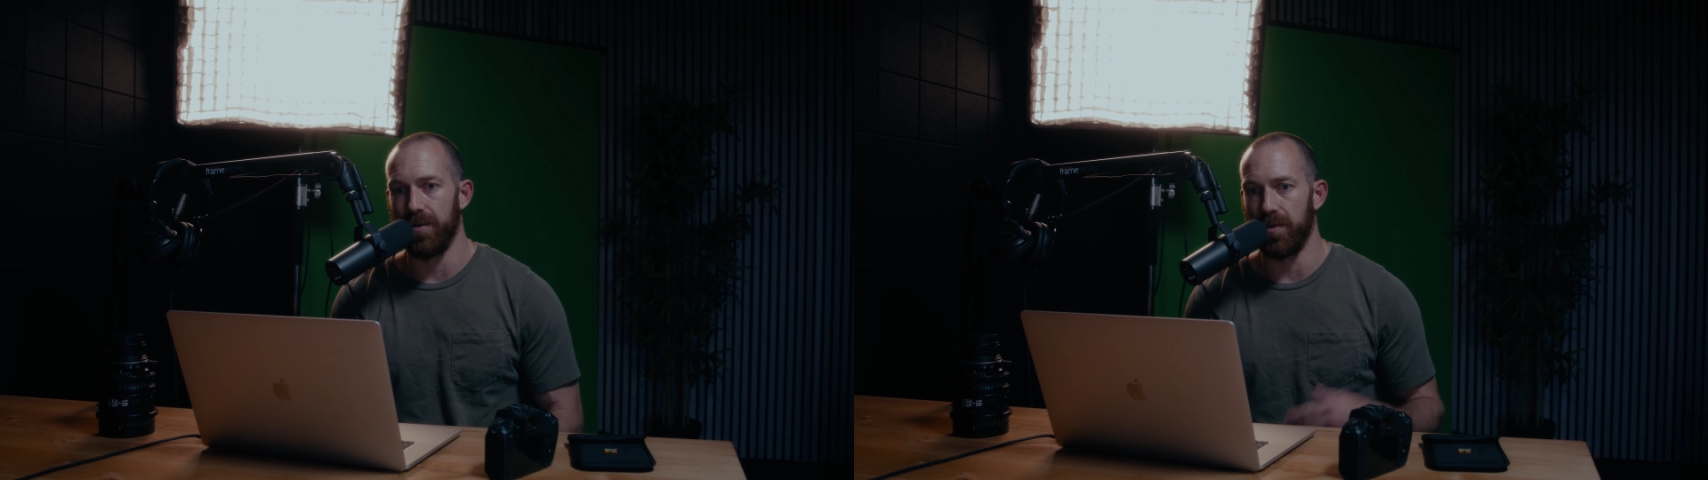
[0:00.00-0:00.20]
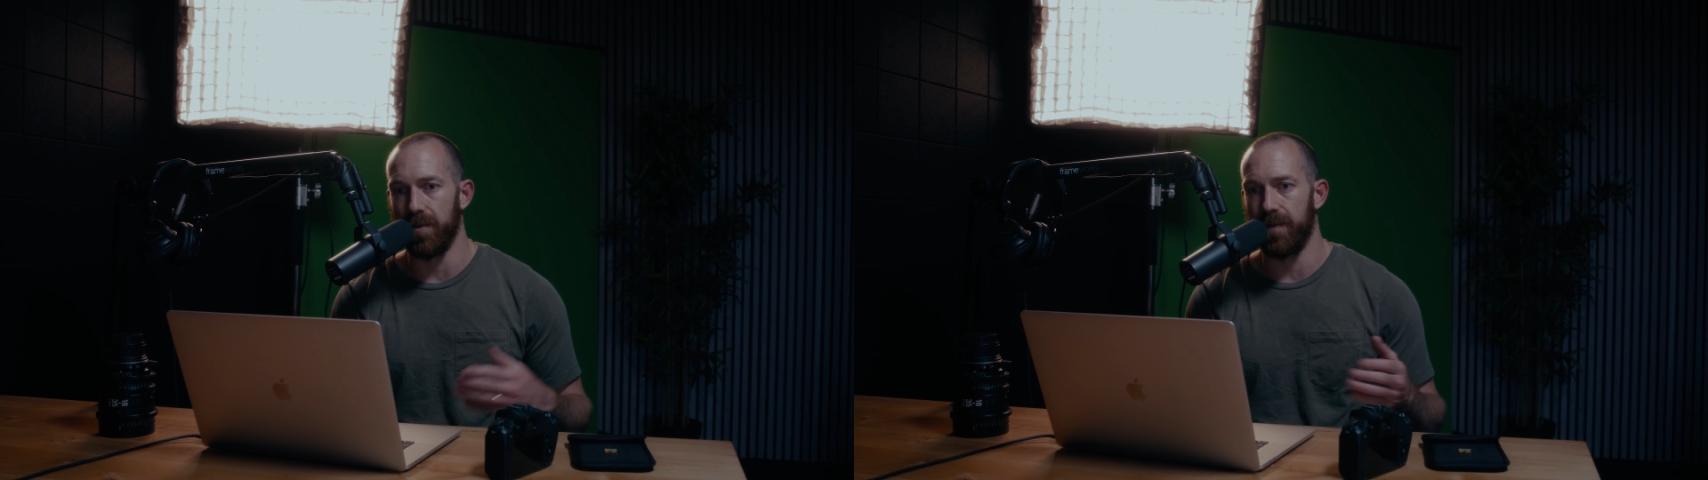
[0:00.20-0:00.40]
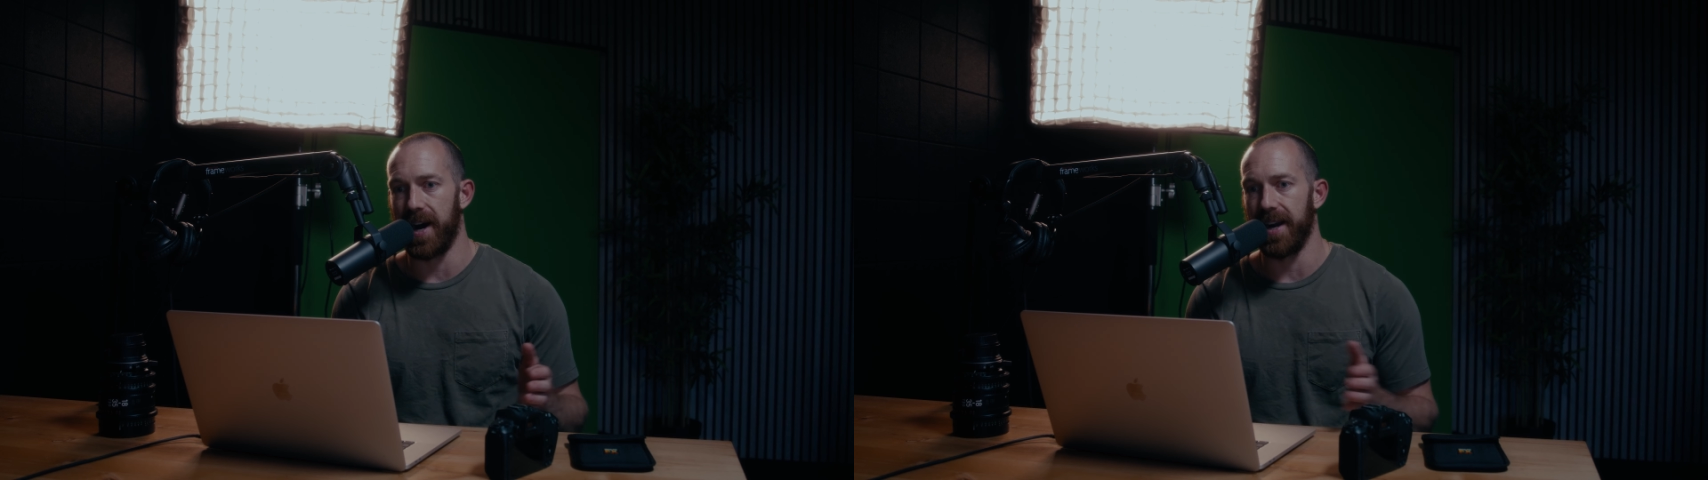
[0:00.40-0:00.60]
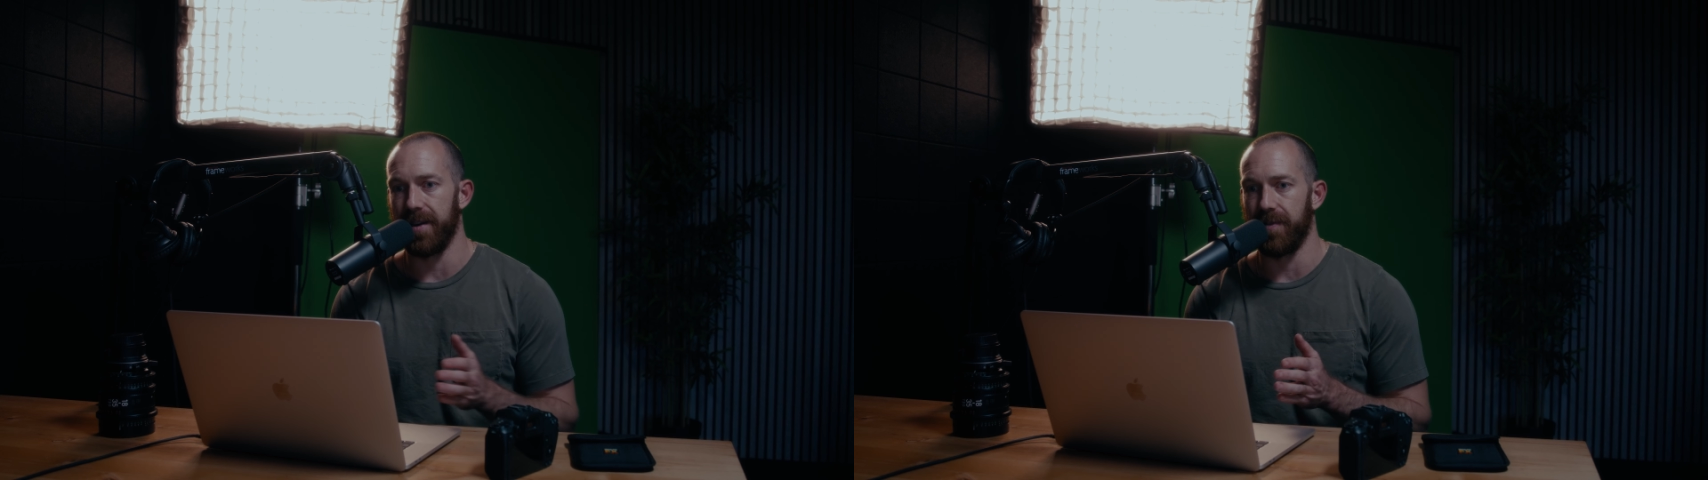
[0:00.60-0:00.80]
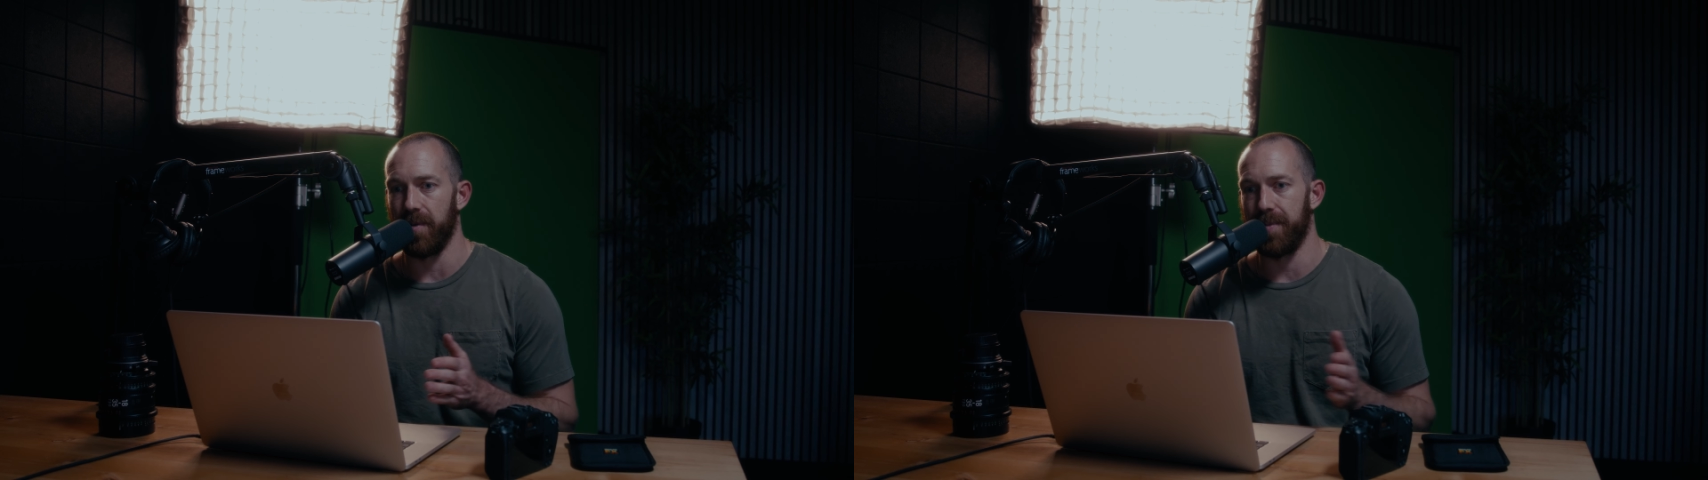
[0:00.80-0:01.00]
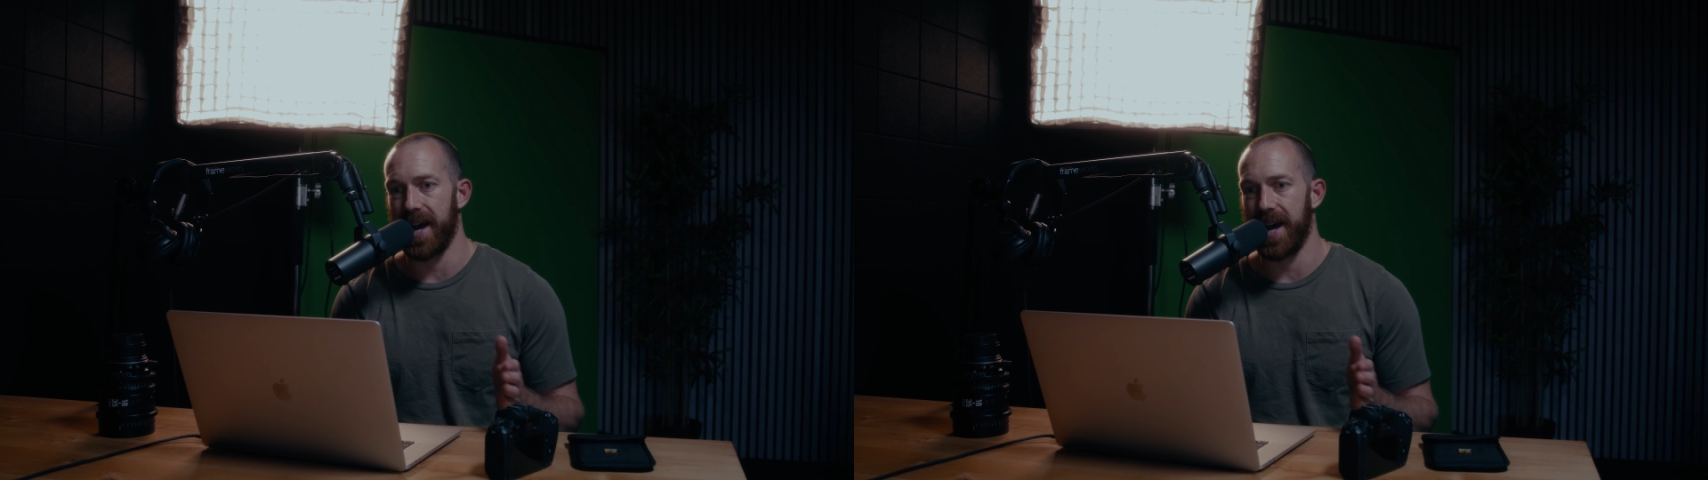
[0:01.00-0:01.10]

you find different